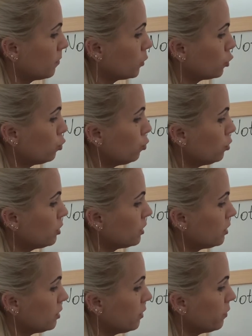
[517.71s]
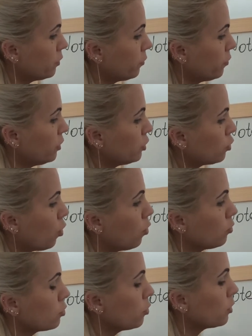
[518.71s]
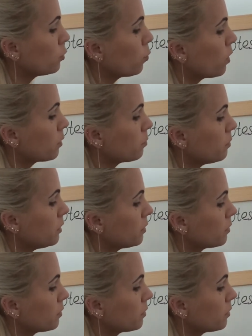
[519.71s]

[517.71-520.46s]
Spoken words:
2 tt will fit also in 1 beat.